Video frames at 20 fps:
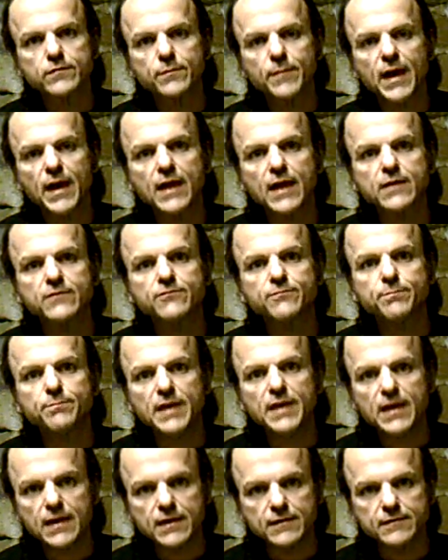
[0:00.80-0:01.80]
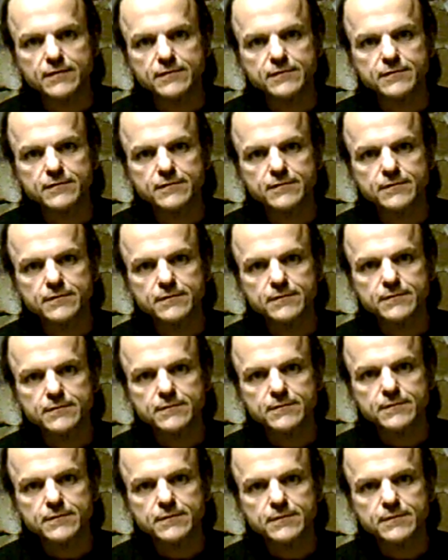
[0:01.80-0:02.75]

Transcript: Where's the man of peace?